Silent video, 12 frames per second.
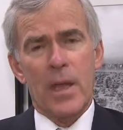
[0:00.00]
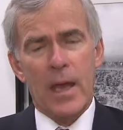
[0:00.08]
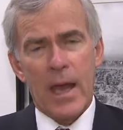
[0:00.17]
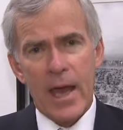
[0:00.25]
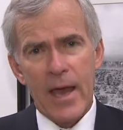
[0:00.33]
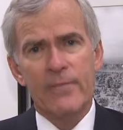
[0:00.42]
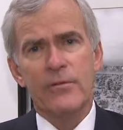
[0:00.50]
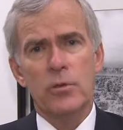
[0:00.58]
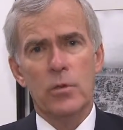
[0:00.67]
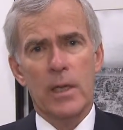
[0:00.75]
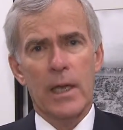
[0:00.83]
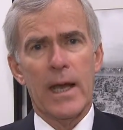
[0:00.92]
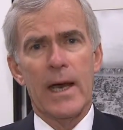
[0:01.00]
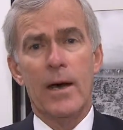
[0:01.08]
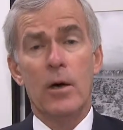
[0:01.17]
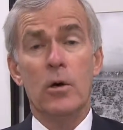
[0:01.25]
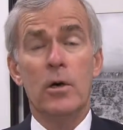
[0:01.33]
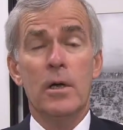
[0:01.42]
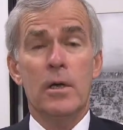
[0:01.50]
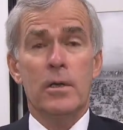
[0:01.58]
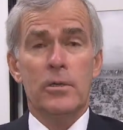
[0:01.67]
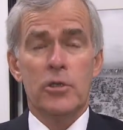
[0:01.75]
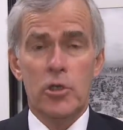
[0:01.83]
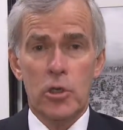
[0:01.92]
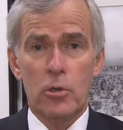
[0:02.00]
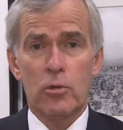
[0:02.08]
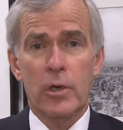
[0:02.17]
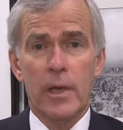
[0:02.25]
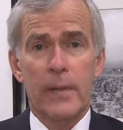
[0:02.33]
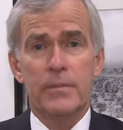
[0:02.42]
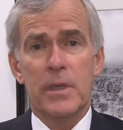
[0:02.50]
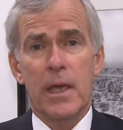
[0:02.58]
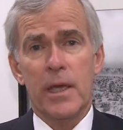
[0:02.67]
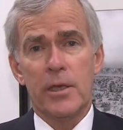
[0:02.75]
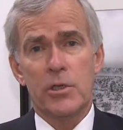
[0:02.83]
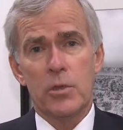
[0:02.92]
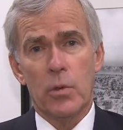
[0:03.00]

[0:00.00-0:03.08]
have to allow children up to age